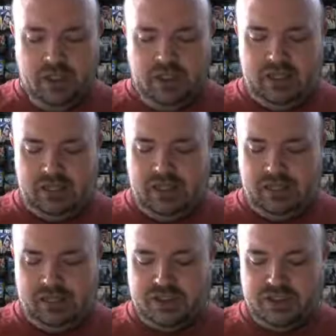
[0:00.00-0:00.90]
is
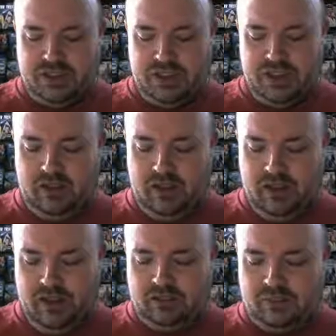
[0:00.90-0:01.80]
that since the
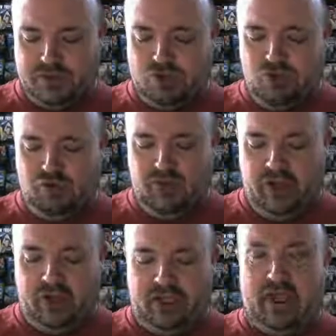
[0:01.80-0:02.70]
games move
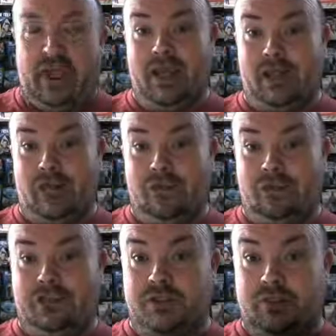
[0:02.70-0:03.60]
in
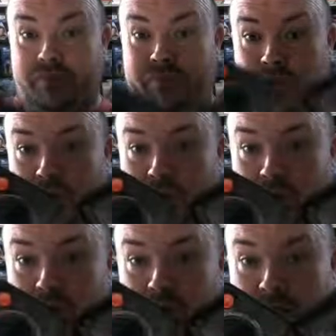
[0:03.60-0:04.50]
diagonals, you
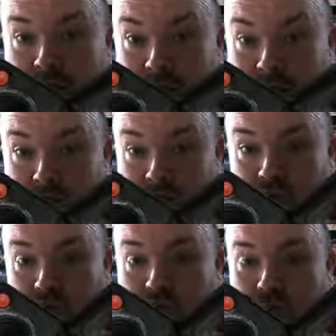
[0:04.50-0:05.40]
need
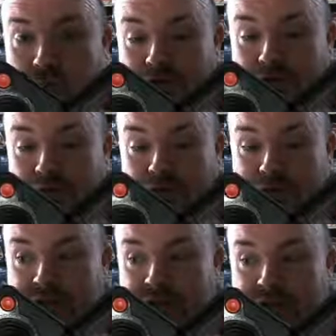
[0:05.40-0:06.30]
to angle your
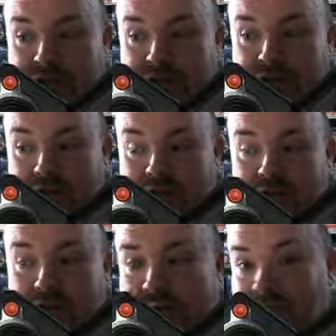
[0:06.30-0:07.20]
joystick
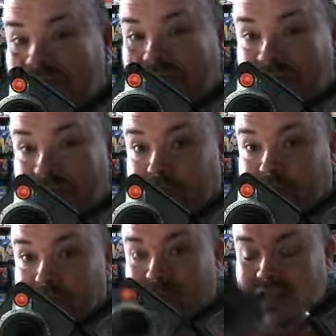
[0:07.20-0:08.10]
so that the action
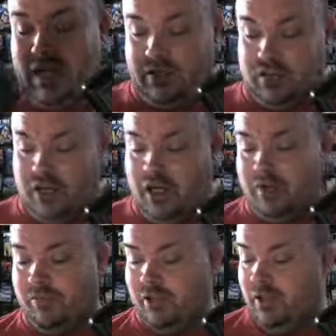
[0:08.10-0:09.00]
button is at the
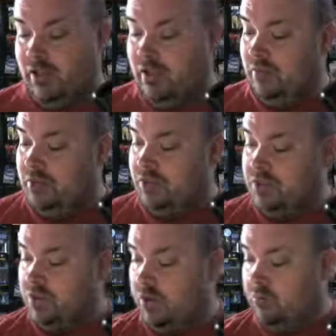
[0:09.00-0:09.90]
top,
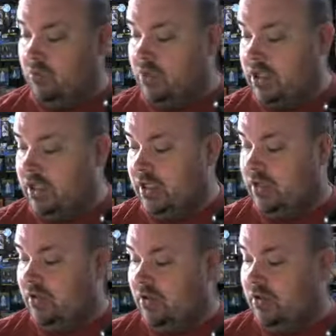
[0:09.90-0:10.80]
because you are mimicking